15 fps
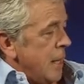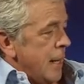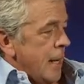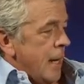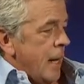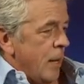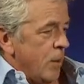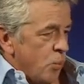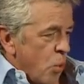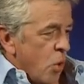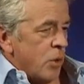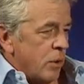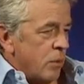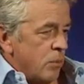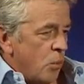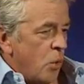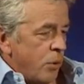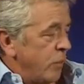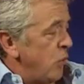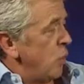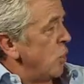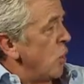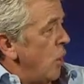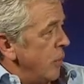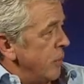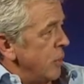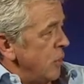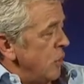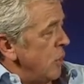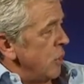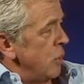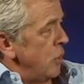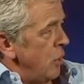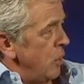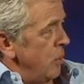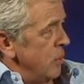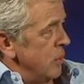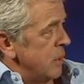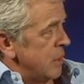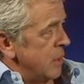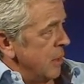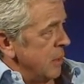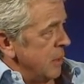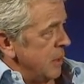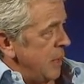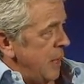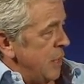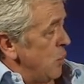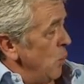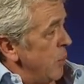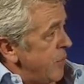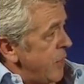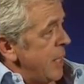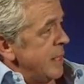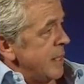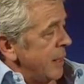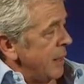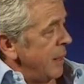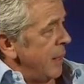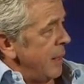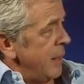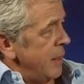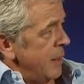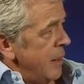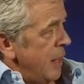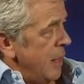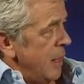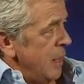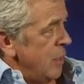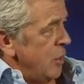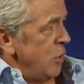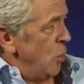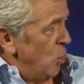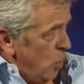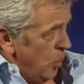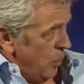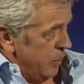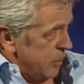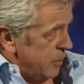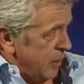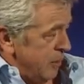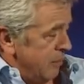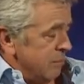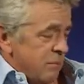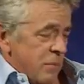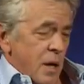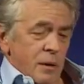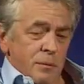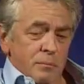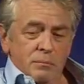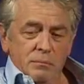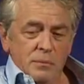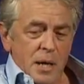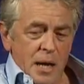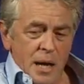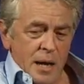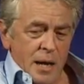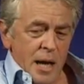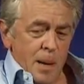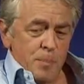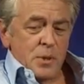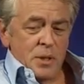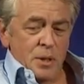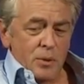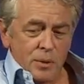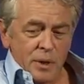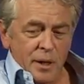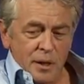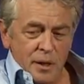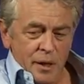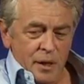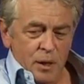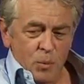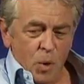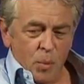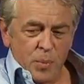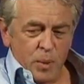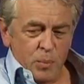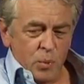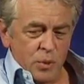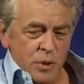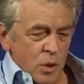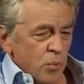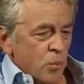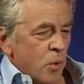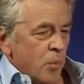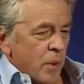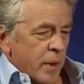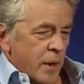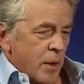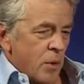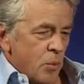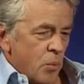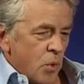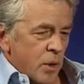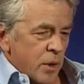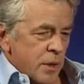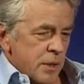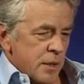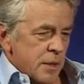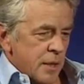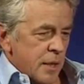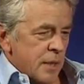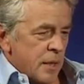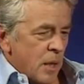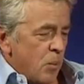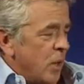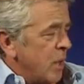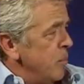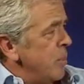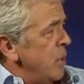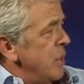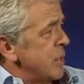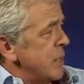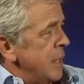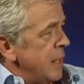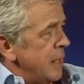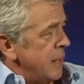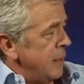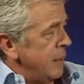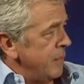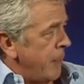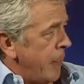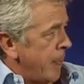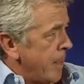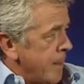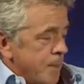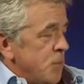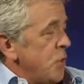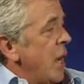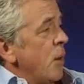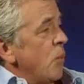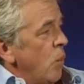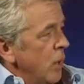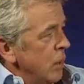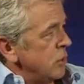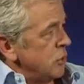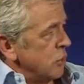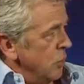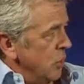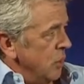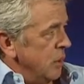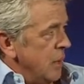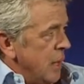and what have you got that you can use that is authentically yours. And absolutely clearly what people don't want when they go to work is to see someone impersonating Jack Welch or